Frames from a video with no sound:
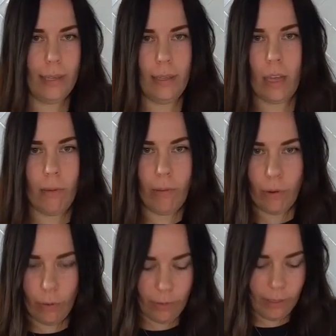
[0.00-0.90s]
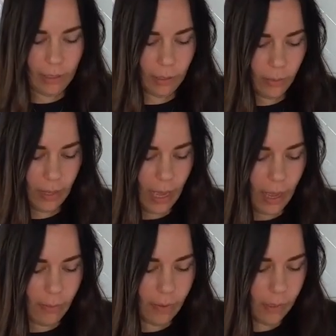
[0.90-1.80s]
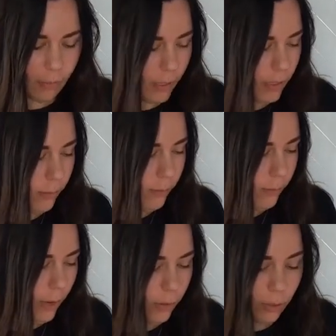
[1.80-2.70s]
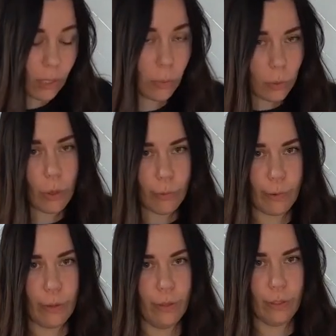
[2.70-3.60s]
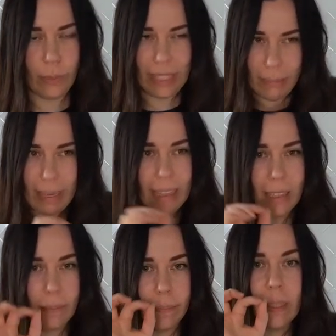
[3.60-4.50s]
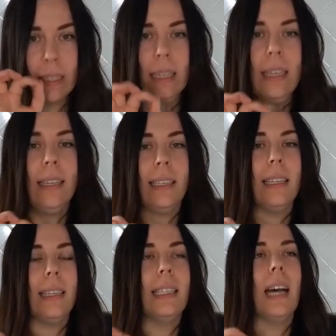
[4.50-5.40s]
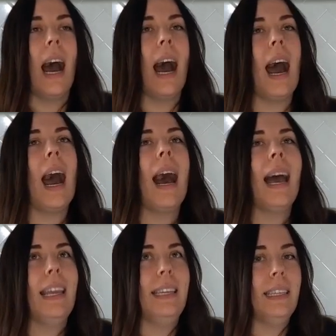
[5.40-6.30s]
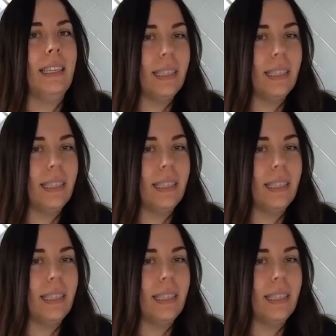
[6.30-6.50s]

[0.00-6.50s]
in the oven, obviously, because we have self-raising flour. So this will go further, so we can make them tiny,